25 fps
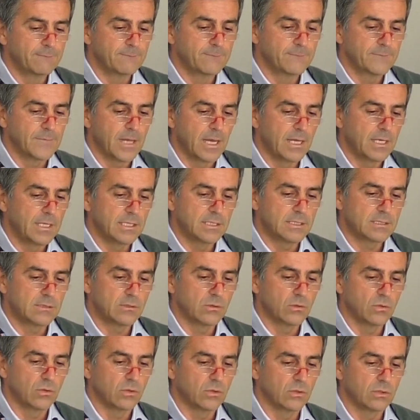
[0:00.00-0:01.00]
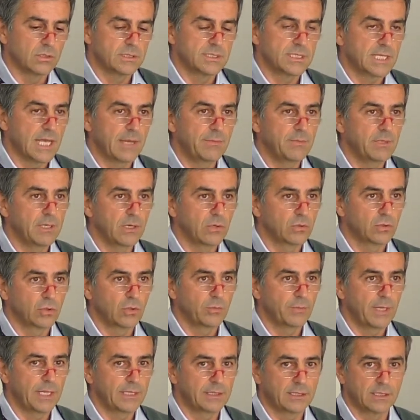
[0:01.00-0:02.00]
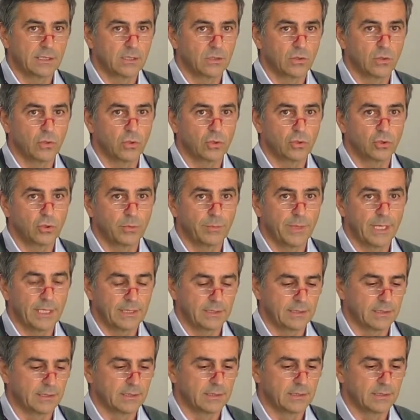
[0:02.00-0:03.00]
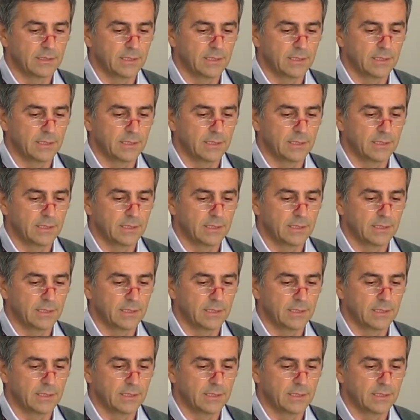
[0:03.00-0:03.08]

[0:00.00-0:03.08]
and it's all semi-automatic or automatic.